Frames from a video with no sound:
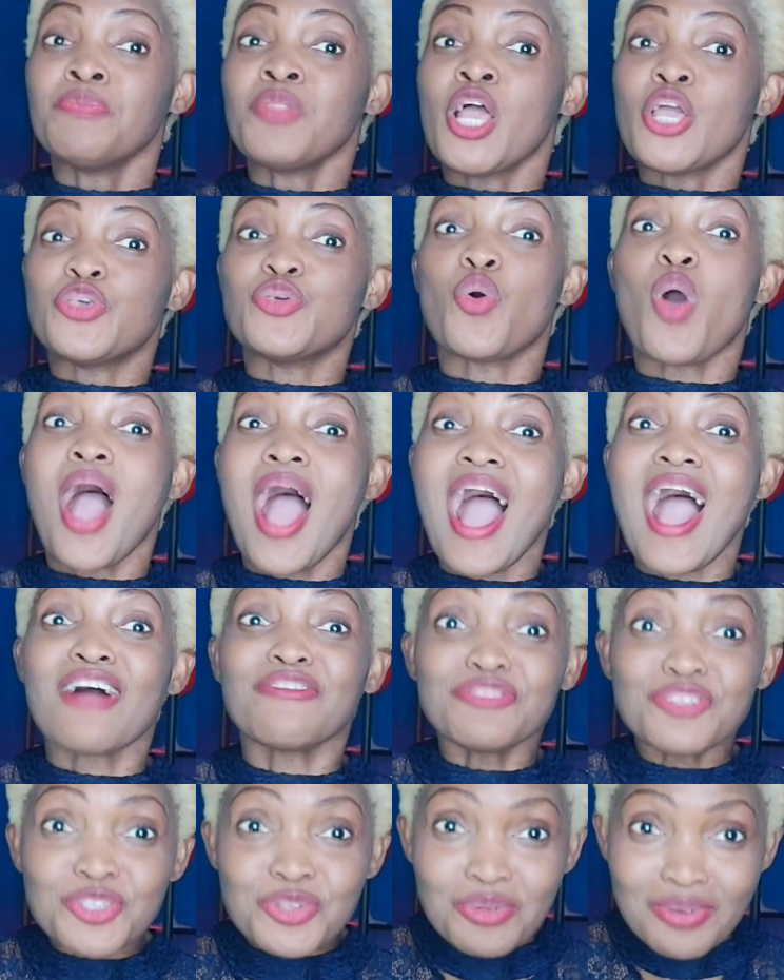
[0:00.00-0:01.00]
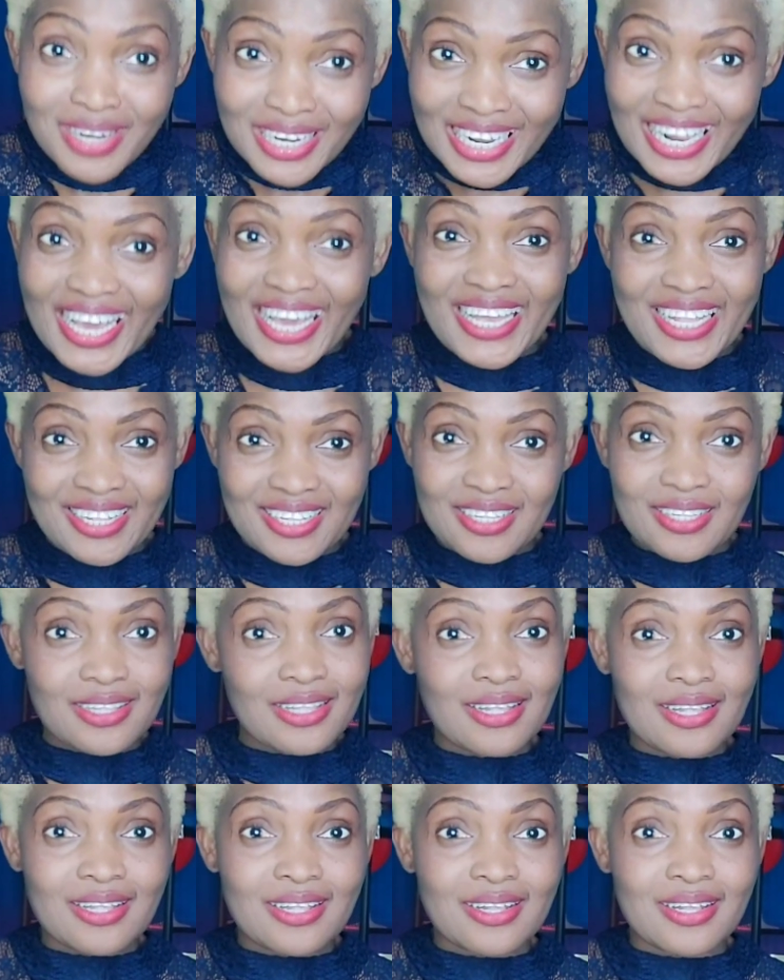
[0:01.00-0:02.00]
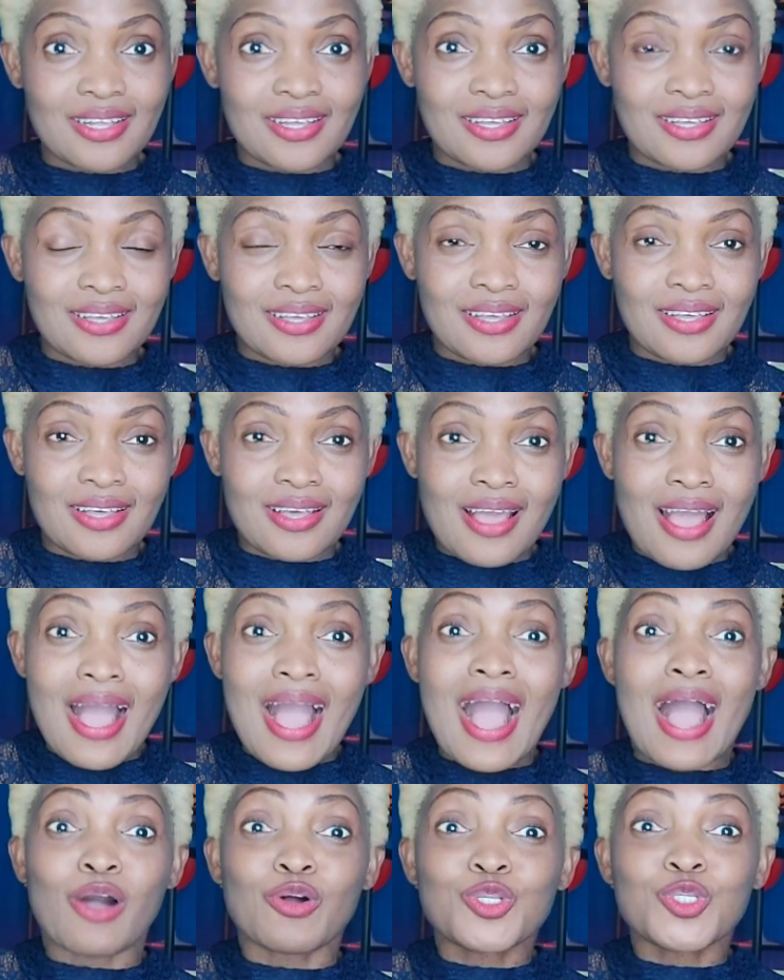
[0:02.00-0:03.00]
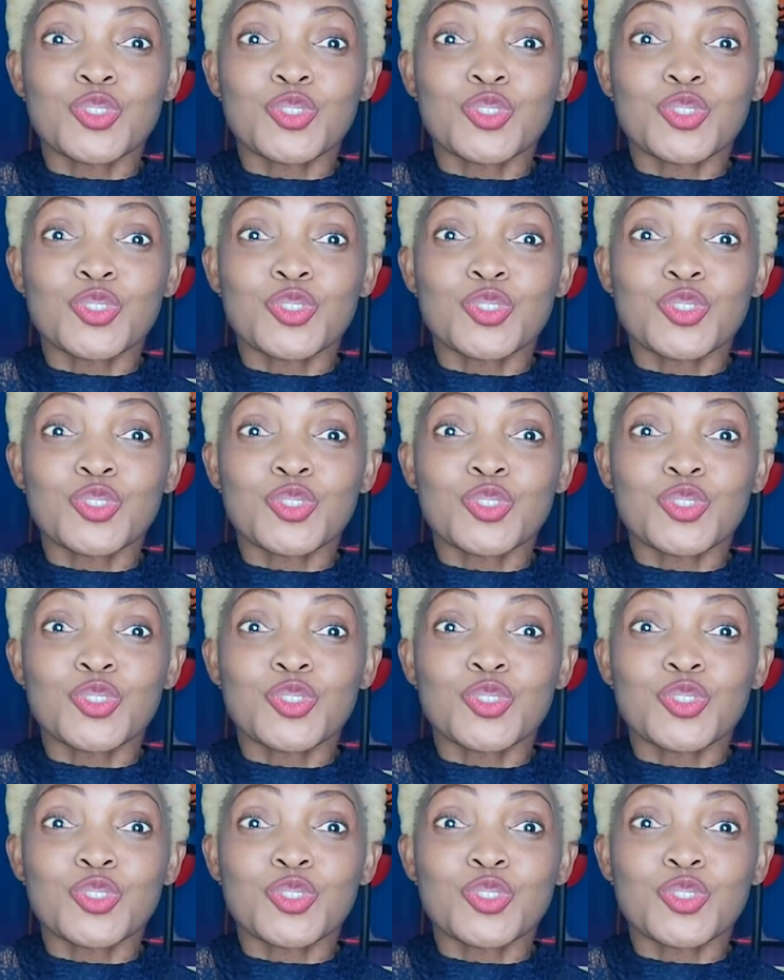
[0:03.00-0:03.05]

You have to learn how